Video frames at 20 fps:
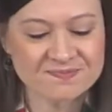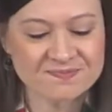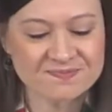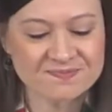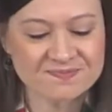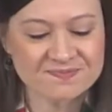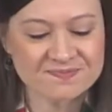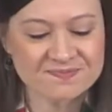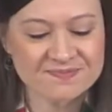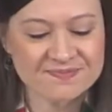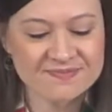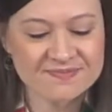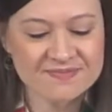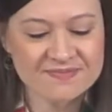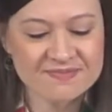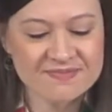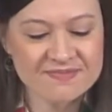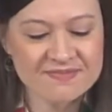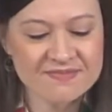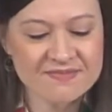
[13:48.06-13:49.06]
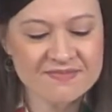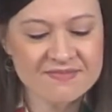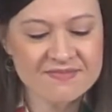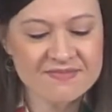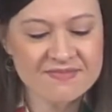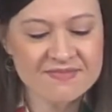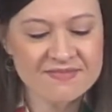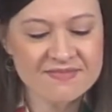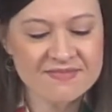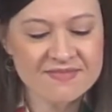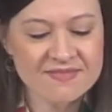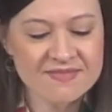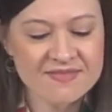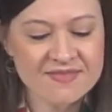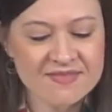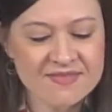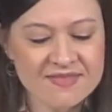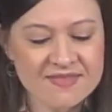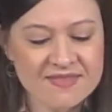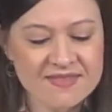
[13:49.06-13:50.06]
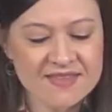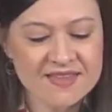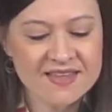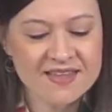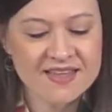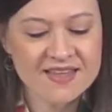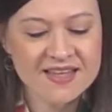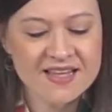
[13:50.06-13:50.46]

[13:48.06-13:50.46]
(silence)